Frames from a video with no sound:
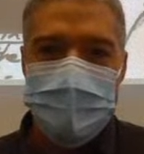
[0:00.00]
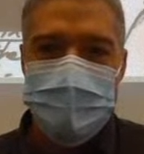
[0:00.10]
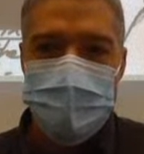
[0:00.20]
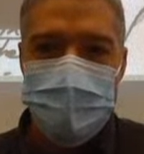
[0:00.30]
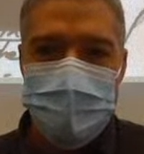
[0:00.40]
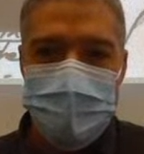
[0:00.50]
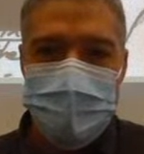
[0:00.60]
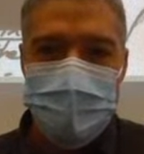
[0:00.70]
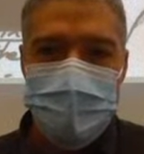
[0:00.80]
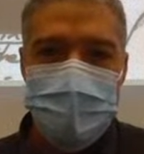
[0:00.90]
then
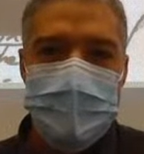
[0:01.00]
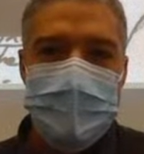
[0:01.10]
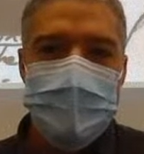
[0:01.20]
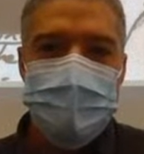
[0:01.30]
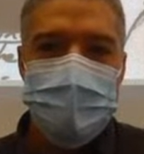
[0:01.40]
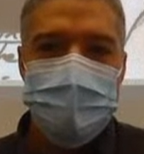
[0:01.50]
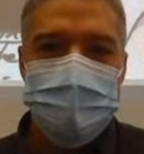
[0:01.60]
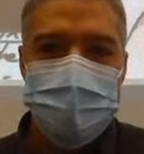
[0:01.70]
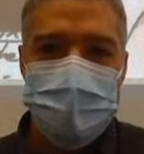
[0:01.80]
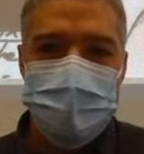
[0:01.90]
E, then
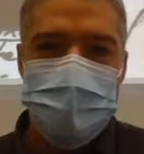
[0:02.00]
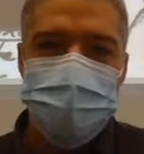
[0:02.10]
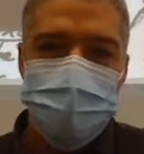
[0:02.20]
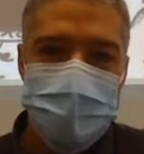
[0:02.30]
D,